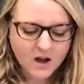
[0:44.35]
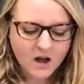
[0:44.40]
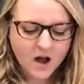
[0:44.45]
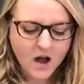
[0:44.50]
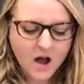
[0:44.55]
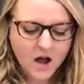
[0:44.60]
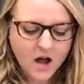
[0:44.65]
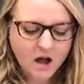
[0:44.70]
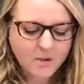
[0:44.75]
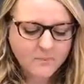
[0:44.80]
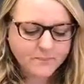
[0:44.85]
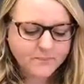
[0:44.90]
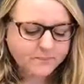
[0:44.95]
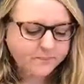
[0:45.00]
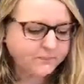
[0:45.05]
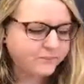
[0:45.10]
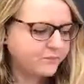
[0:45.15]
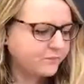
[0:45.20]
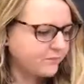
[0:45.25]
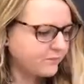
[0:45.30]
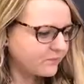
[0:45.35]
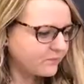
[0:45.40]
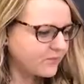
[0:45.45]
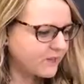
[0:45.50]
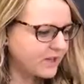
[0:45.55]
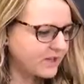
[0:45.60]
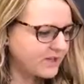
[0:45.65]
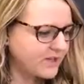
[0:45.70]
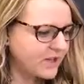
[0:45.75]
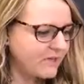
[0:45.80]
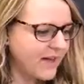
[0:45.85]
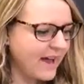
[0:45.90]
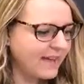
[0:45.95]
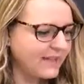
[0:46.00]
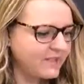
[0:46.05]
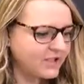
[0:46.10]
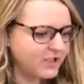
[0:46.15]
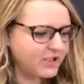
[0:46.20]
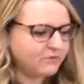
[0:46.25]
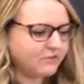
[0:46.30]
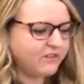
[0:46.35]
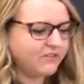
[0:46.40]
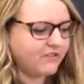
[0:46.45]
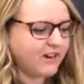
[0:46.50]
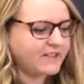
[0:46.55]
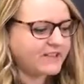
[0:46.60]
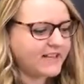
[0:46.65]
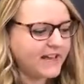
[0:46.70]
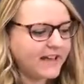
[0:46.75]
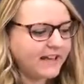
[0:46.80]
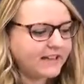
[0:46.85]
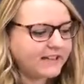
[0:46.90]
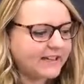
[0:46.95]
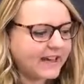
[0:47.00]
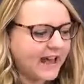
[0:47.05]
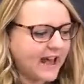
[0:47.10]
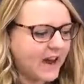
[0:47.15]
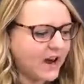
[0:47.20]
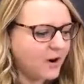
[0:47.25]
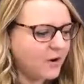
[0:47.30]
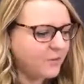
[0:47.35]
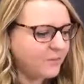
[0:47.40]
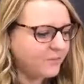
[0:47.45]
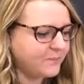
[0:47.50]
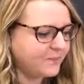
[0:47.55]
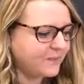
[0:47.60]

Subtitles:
So that is just refreshing now.